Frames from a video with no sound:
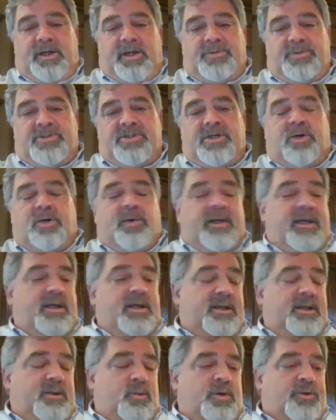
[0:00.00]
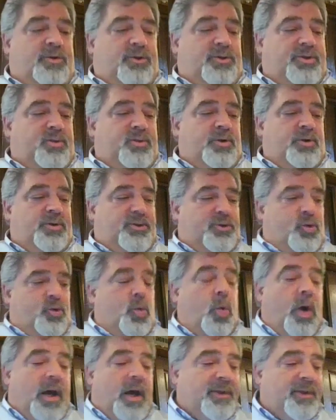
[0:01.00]
So with
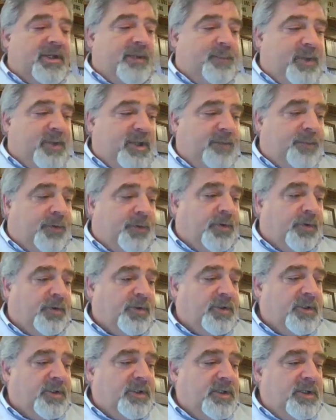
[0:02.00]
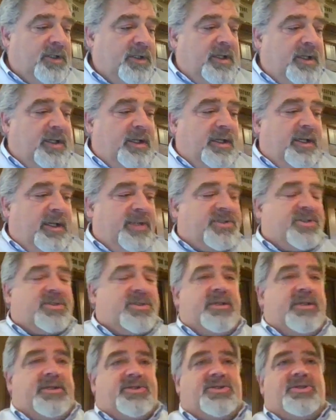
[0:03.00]
quality people,
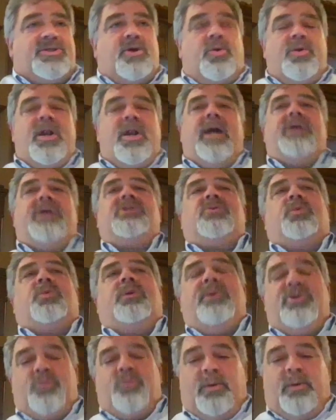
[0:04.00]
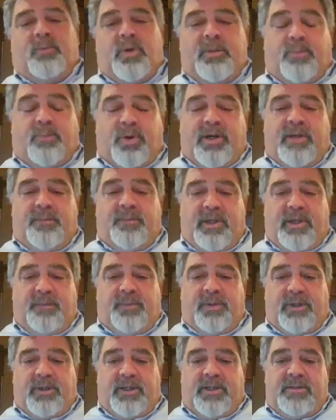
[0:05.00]
it's so nice when we bring
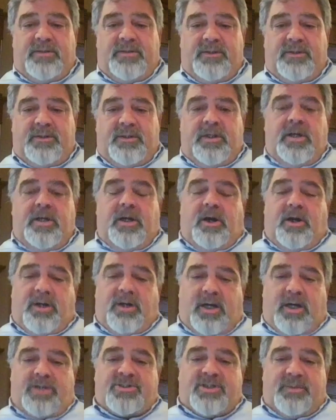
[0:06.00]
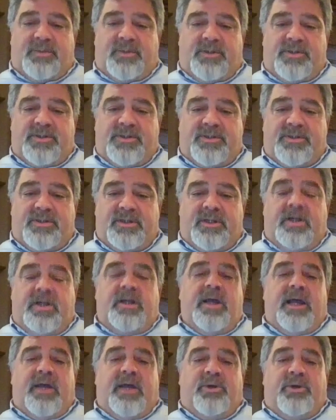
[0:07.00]
people in, our customers,
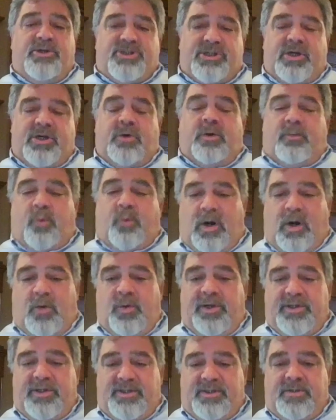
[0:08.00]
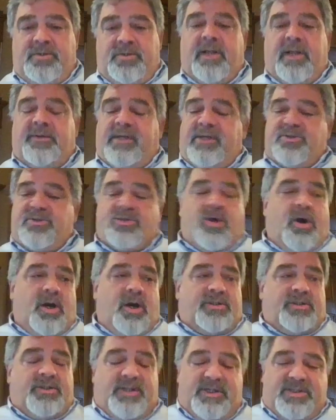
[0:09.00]
and we show them what we do, and they
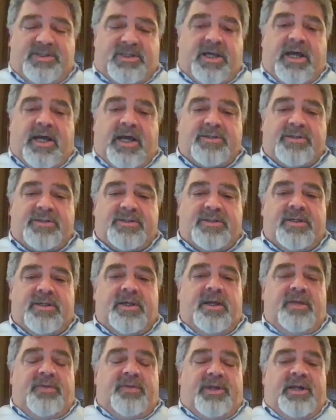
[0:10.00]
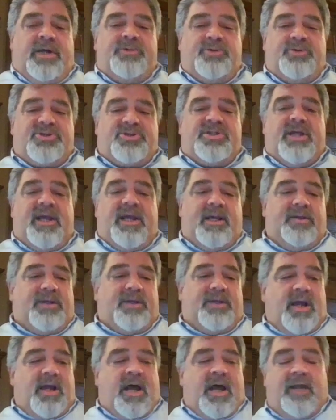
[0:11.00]
talk to these guys. They
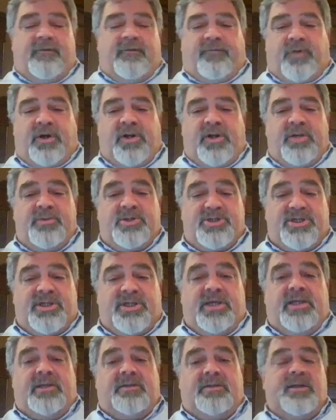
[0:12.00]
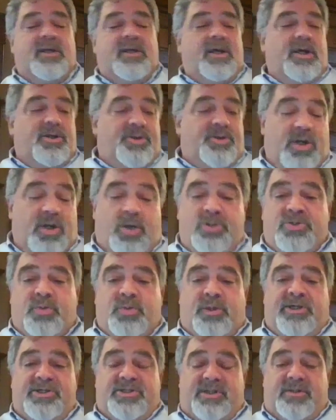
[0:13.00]
understand the guy in front of the machine knows
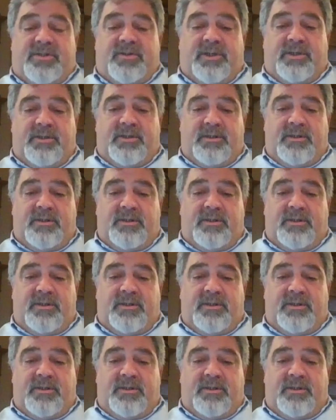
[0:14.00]
what he's doing.